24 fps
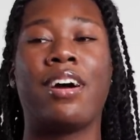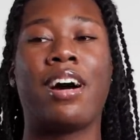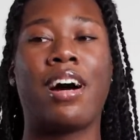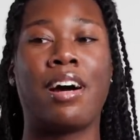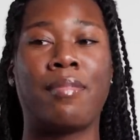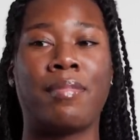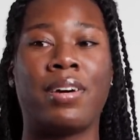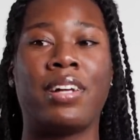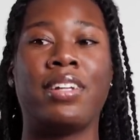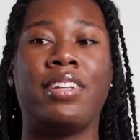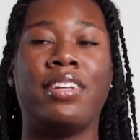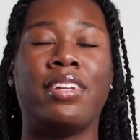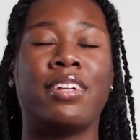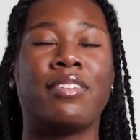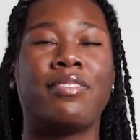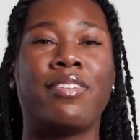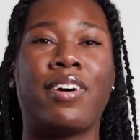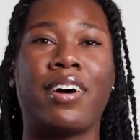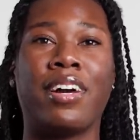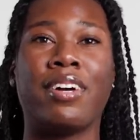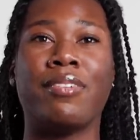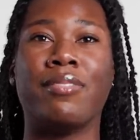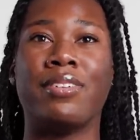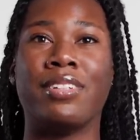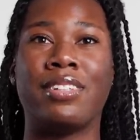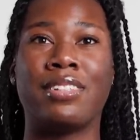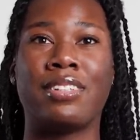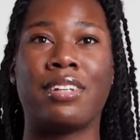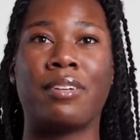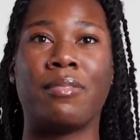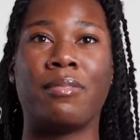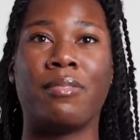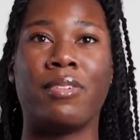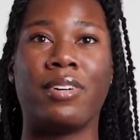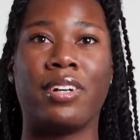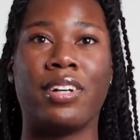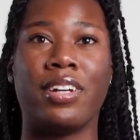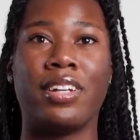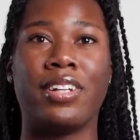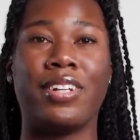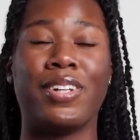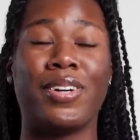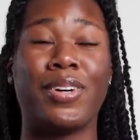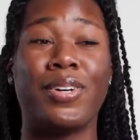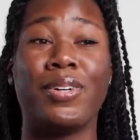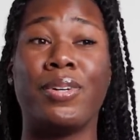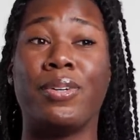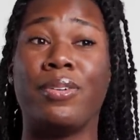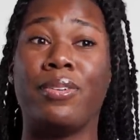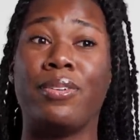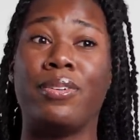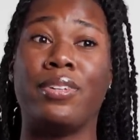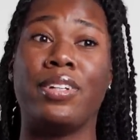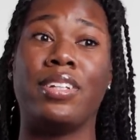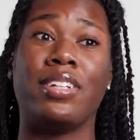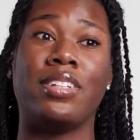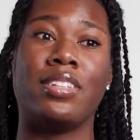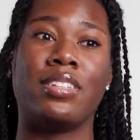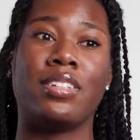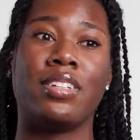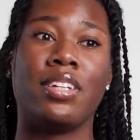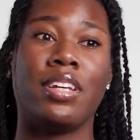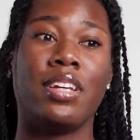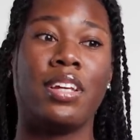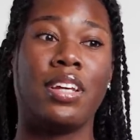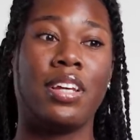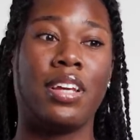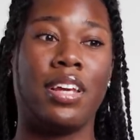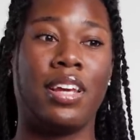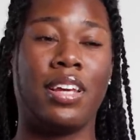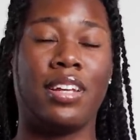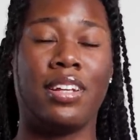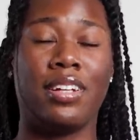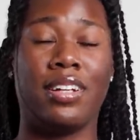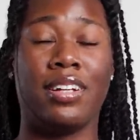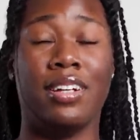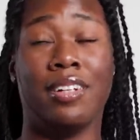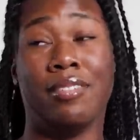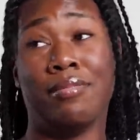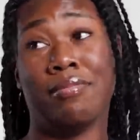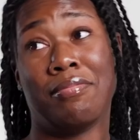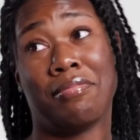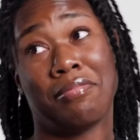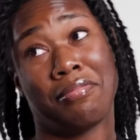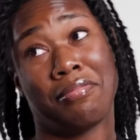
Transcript: I'm identifying with someone who is in a